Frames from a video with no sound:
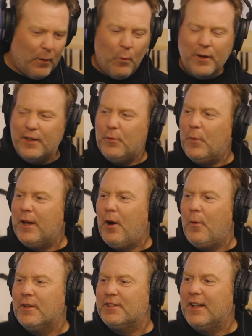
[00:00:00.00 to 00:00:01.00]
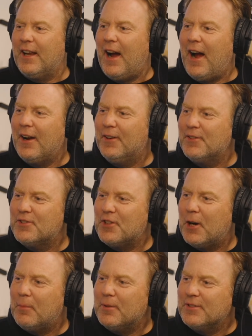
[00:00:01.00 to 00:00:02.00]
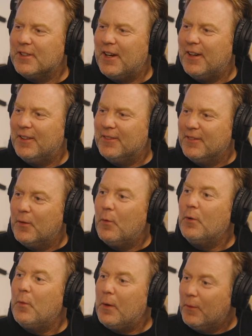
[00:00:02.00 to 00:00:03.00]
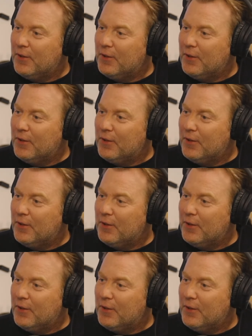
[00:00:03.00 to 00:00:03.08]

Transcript: What did we always say? Iron sharpens iron. When we were